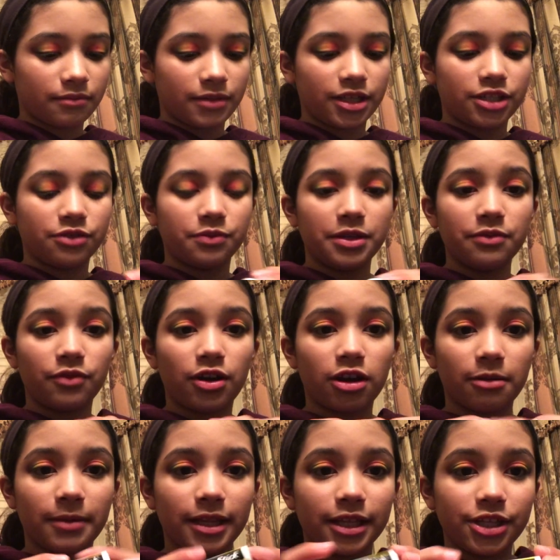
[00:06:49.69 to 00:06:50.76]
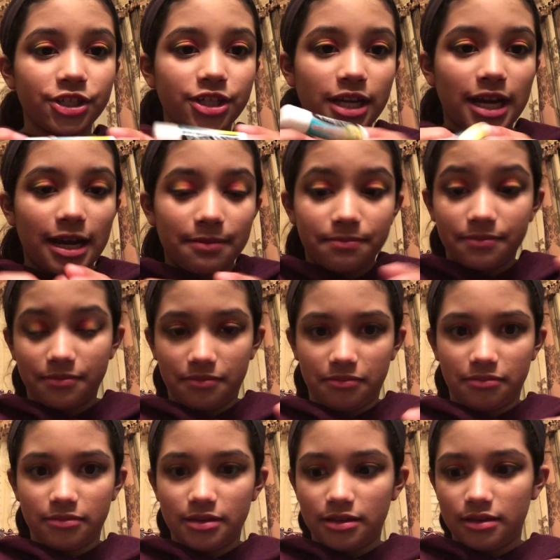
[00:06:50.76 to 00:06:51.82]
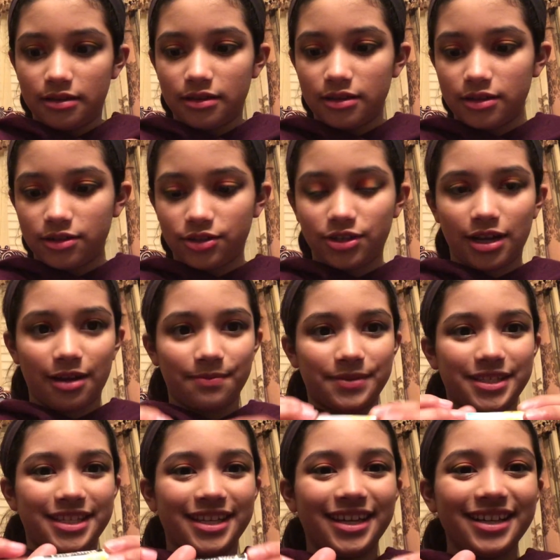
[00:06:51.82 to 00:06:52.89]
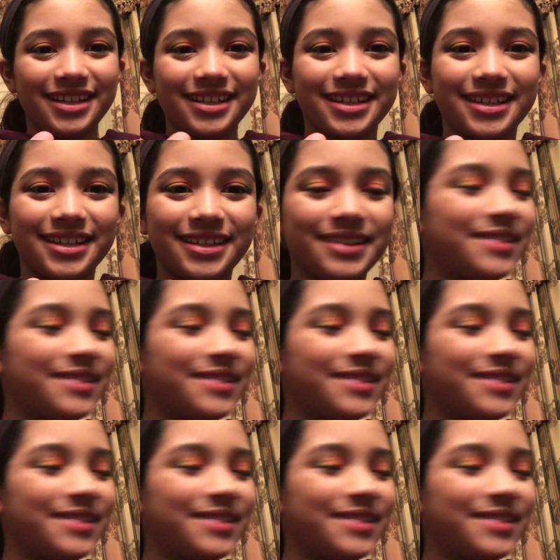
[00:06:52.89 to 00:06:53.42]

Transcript: my Sweet Watermelon chapstick.